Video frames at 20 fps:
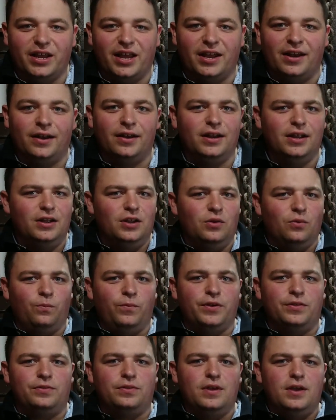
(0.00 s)
And
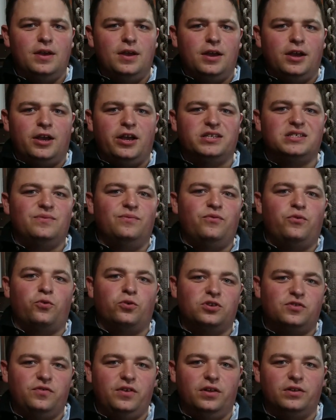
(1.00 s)
with custom
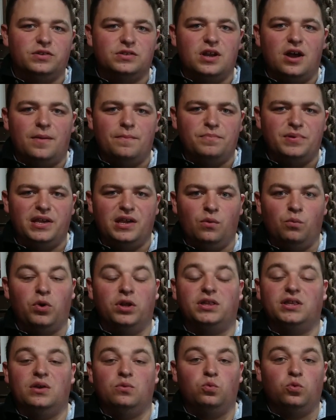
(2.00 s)
force fields not being
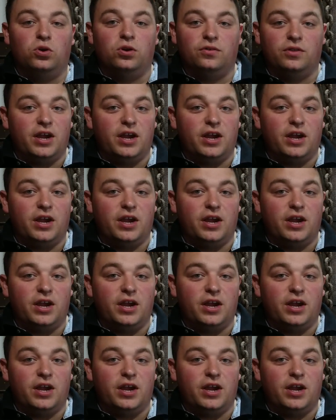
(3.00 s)
what they were,